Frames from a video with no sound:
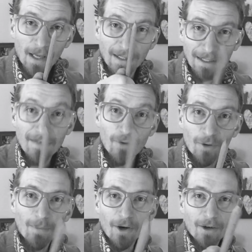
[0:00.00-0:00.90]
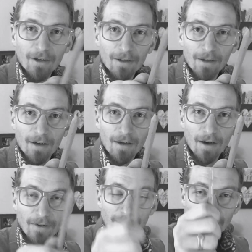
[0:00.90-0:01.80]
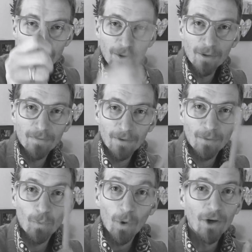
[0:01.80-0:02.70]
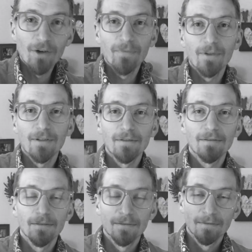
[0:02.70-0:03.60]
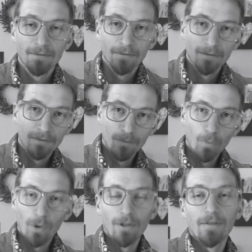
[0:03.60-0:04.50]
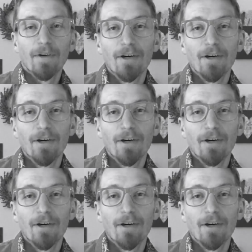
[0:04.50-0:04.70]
and leave your mark on this beautiful, wonderful world of